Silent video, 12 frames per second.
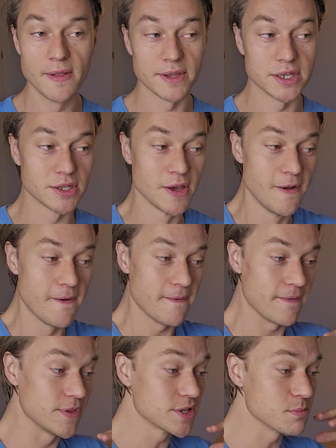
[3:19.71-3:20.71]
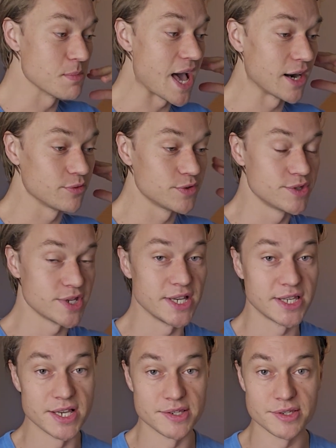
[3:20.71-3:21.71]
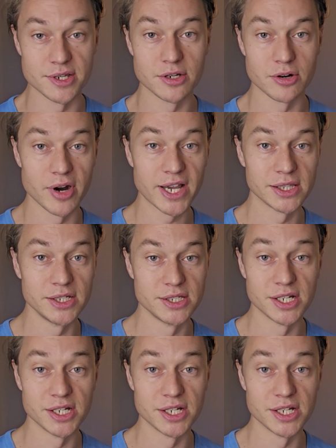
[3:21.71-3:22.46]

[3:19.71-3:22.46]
Like, it doesn't matter if you say cases incorrectly.